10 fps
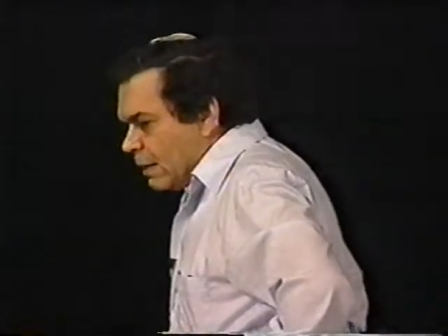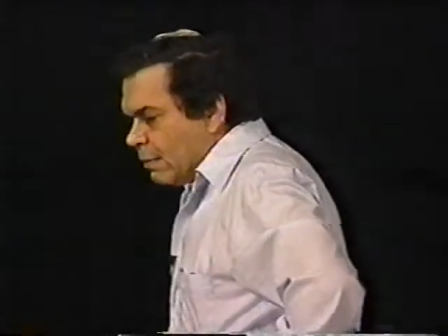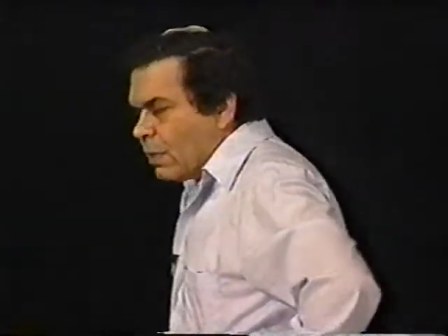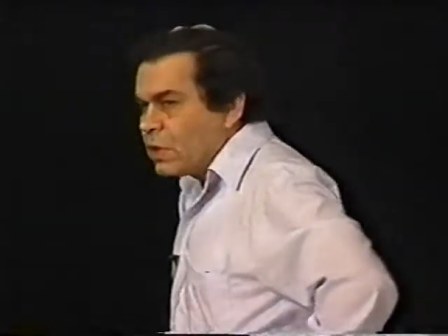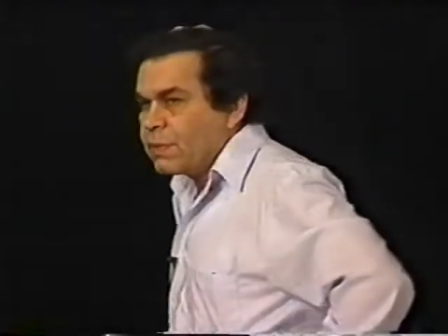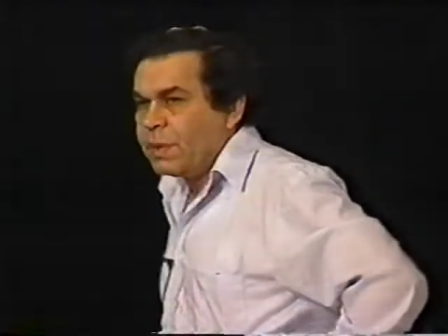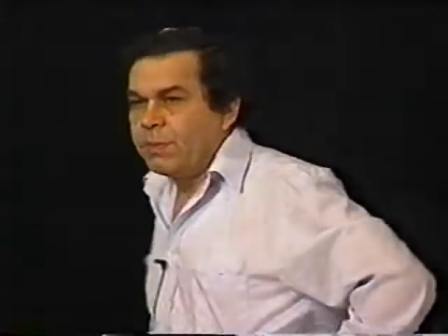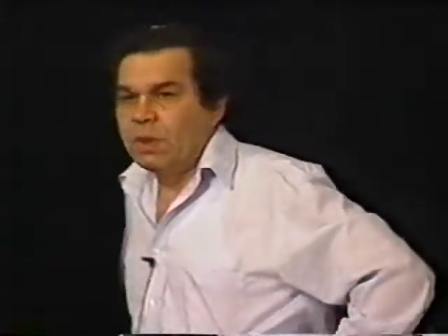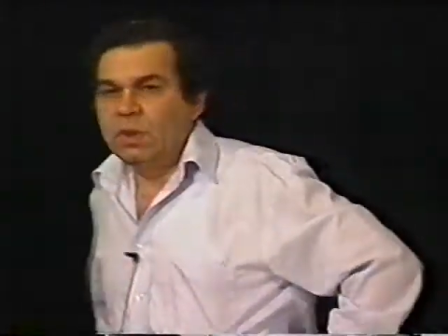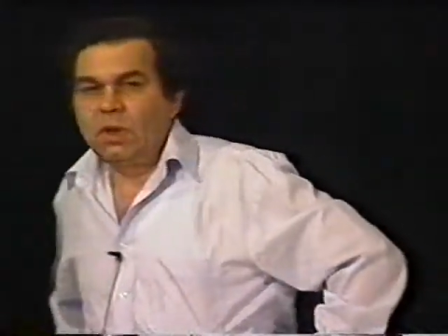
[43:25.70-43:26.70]
most
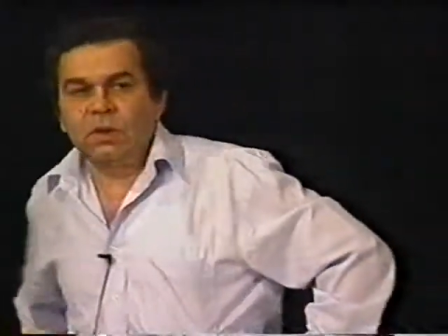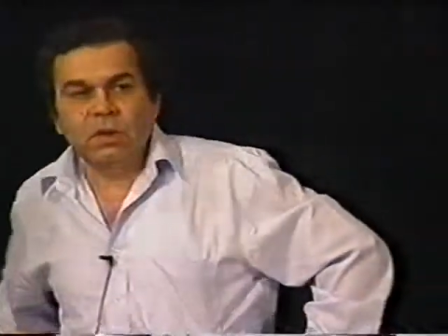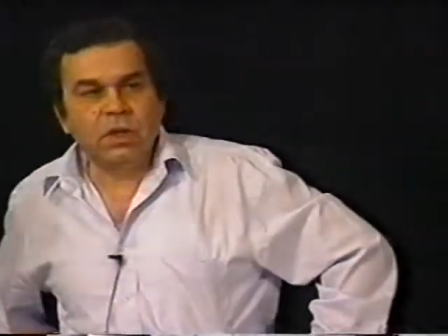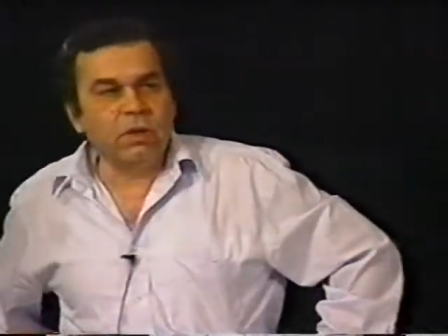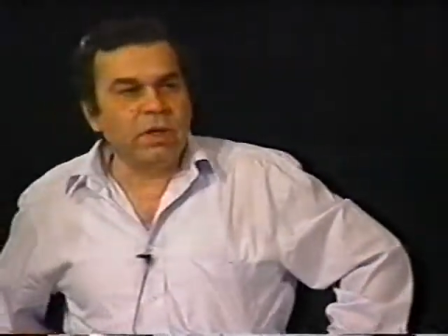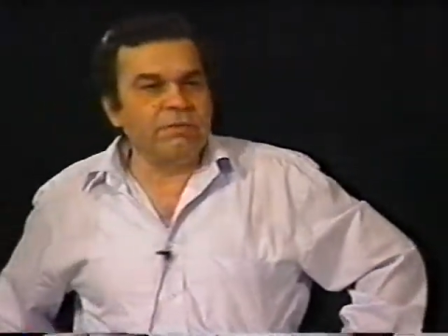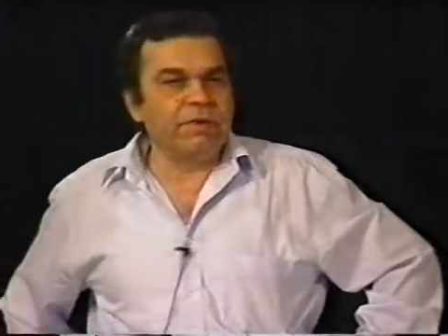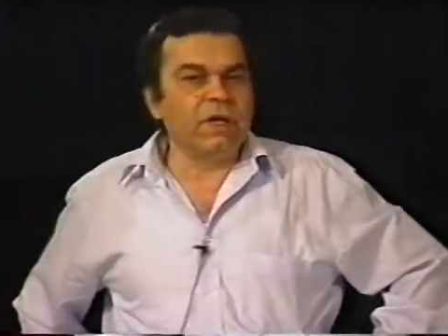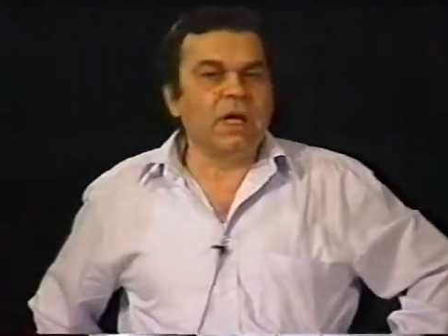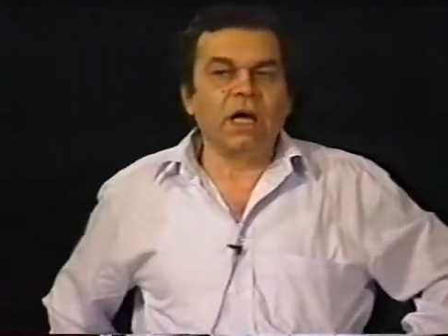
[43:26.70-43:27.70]
people don't know
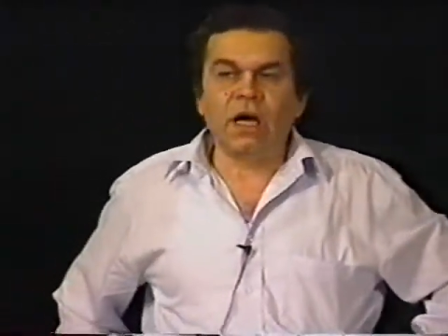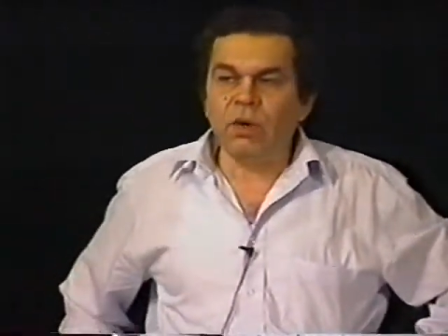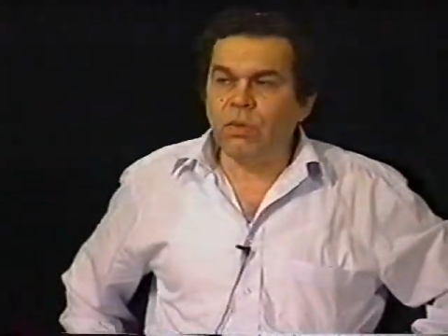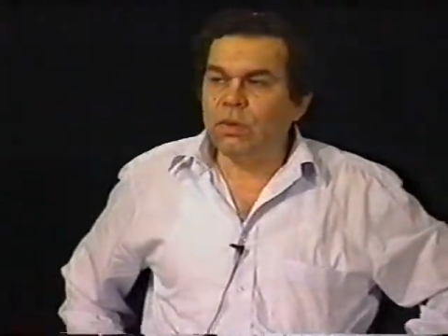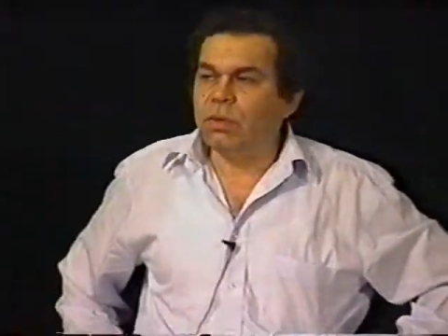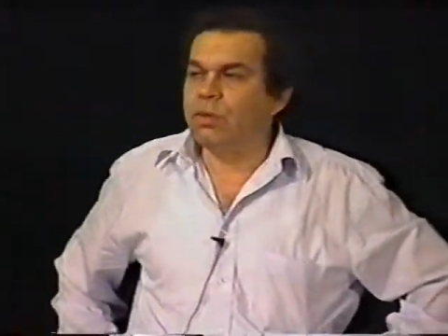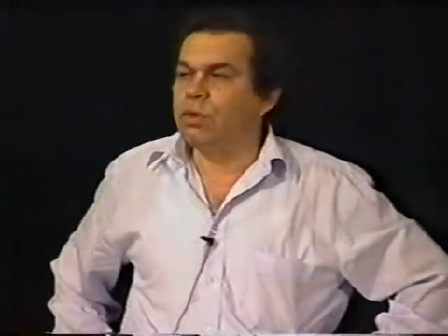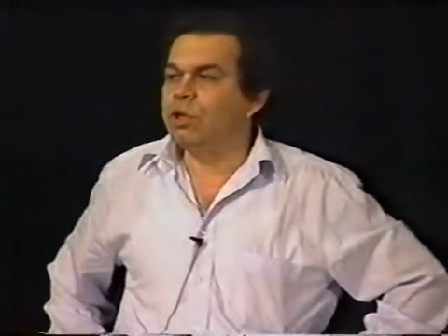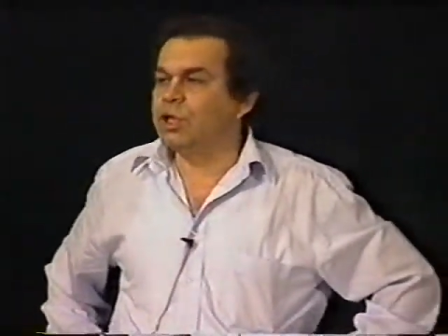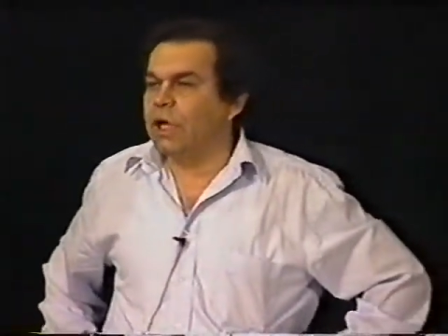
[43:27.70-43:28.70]
even how
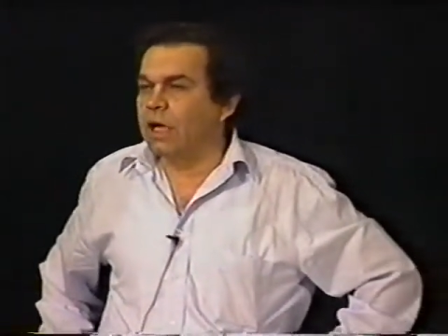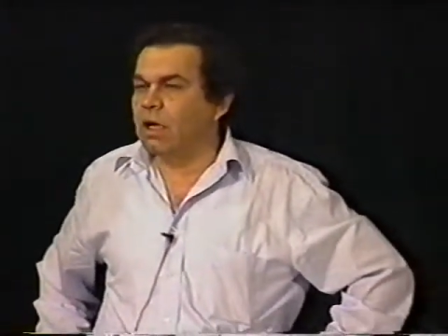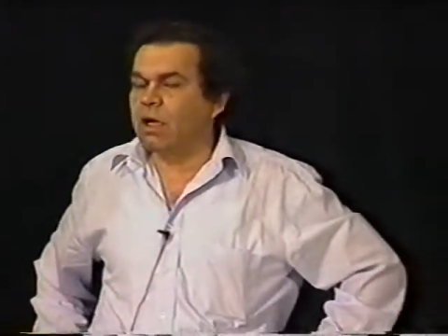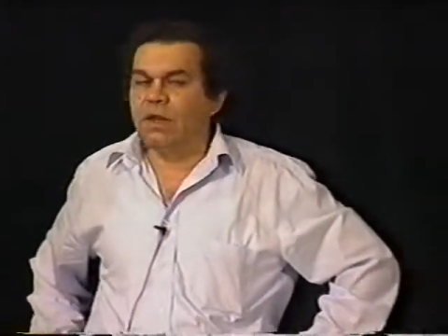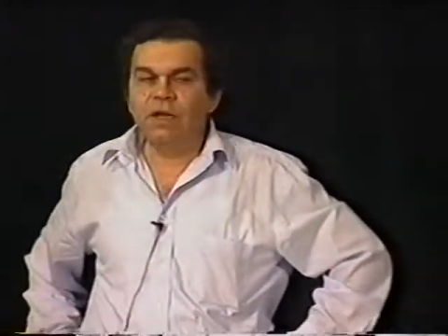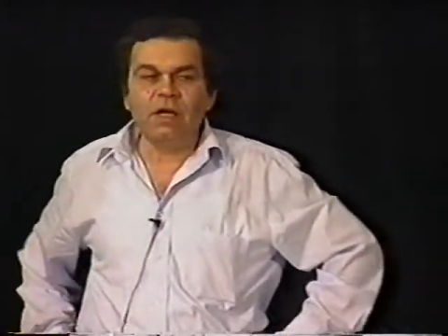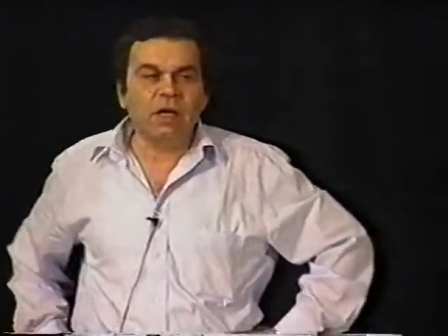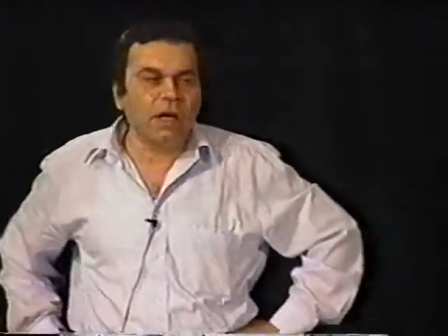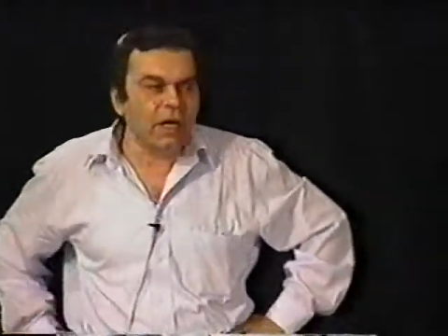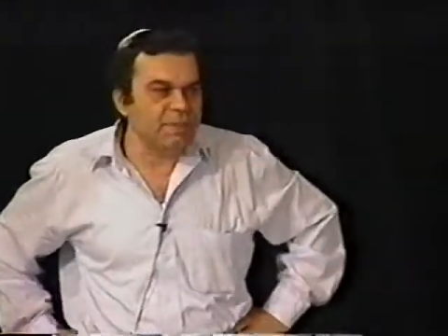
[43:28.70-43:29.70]
to check their
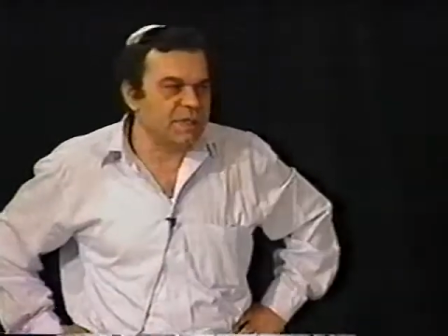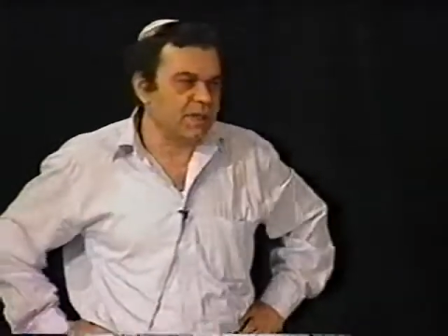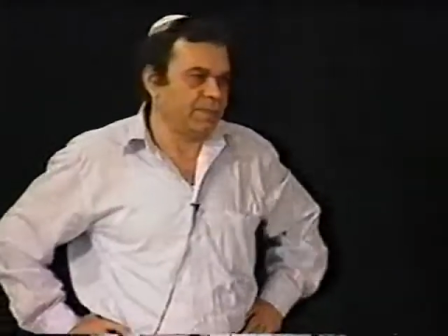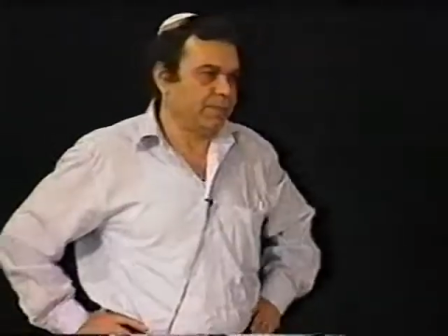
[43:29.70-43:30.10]
claims.